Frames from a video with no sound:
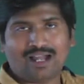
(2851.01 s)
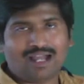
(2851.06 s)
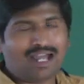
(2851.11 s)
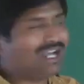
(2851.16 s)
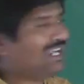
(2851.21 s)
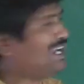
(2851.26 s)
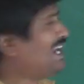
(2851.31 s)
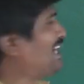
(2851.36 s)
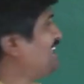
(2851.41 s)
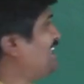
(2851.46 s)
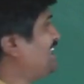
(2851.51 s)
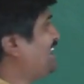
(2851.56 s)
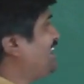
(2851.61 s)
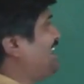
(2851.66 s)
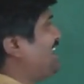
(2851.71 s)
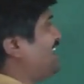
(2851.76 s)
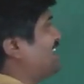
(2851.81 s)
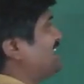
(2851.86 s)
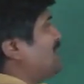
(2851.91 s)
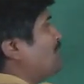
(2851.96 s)
And later
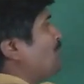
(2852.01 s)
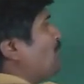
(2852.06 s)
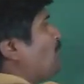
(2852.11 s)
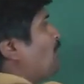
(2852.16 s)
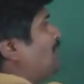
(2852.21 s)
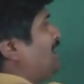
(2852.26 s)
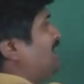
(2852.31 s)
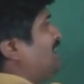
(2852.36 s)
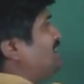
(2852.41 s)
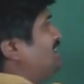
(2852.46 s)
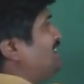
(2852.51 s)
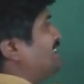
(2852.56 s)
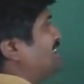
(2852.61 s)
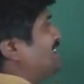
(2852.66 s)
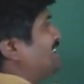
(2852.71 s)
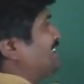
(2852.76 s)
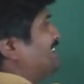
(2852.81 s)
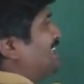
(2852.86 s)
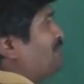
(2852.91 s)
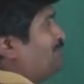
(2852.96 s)
here the
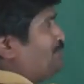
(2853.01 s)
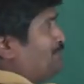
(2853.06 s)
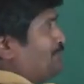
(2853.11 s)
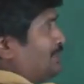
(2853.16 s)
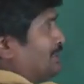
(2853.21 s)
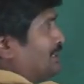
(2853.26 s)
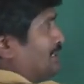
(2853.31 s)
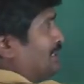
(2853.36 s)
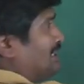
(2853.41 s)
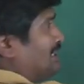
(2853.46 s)
pollen tip